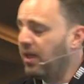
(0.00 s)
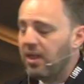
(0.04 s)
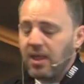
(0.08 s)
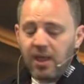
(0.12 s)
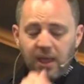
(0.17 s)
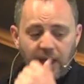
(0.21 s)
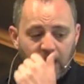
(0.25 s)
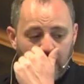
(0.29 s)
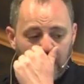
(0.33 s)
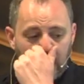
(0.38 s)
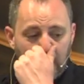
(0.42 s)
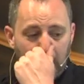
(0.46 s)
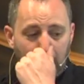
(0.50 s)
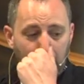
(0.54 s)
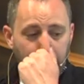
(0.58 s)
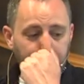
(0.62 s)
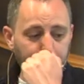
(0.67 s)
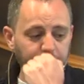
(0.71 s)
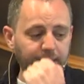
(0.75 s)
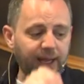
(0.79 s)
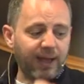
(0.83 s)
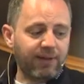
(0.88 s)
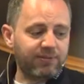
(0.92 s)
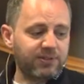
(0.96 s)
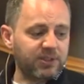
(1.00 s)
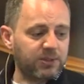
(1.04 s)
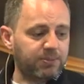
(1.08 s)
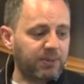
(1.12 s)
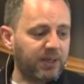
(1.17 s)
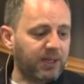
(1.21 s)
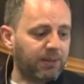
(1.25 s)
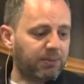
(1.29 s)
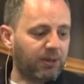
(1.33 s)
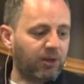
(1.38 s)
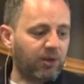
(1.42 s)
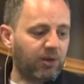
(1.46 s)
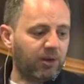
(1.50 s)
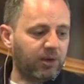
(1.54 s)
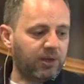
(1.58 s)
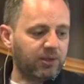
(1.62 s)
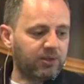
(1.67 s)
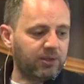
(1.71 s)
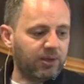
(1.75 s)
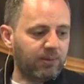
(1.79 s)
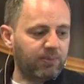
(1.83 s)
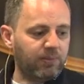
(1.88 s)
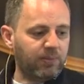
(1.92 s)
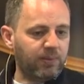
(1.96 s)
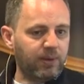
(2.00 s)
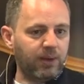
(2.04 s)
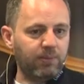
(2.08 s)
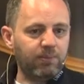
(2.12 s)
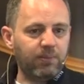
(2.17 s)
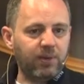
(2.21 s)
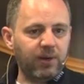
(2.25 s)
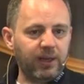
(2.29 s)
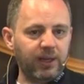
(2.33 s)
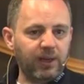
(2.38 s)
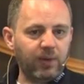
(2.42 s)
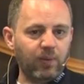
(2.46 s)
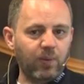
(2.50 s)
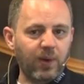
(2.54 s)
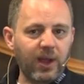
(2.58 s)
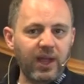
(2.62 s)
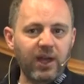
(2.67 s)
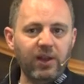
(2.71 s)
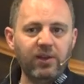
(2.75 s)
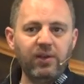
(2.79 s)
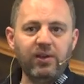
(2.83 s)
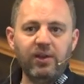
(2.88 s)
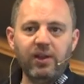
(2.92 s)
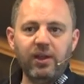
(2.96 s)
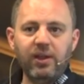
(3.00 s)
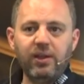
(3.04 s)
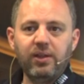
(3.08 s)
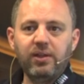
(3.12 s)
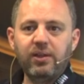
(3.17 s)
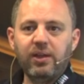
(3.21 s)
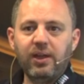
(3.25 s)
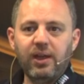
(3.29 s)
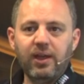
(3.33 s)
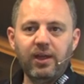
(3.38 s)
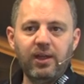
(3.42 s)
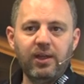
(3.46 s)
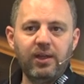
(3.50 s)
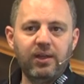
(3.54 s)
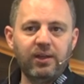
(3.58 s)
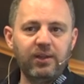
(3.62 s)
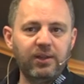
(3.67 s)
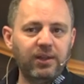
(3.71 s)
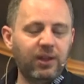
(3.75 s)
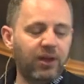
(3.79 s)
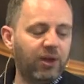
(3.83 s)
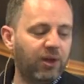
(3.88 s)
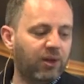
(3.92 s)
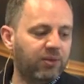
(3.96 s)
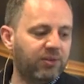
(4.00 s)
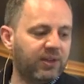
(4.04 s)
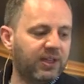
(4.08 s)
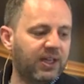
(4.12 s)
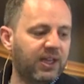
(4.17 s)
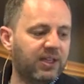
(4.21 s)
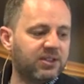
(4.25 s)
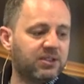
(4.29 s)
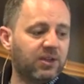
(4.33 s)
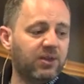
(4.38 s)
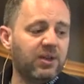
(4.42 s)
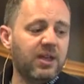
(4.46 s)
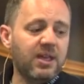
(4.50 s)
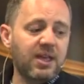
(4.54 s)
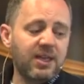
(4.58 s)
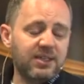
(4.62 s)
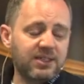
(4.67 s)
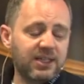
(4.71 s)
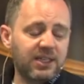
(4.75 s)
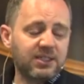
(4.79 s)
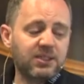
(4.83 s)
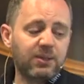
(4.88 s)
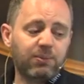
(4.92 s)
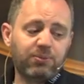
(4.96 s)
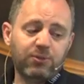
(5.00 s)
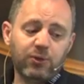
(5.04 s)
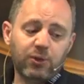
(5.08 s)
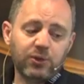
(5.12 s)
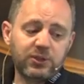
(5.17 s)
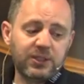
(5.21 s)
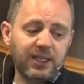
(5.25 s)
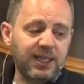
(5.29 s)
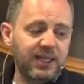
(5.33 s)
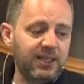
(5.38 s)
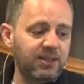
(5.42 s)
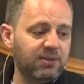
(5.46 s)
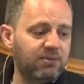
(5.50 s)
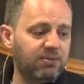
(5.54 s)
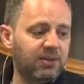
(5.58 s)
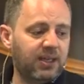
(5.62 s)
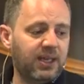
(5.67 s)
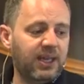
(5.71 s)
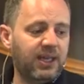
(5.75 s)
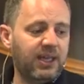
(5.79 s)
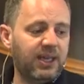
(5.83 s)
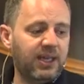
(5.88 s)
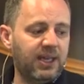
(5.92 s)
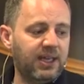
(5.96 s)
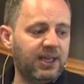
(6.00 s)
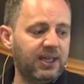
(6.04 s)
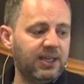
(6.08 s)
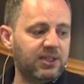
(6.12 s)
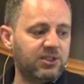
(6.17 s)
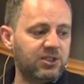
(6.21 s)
I'm going to have to speed up a lot because I'm running way under over here. So Desktop 14 is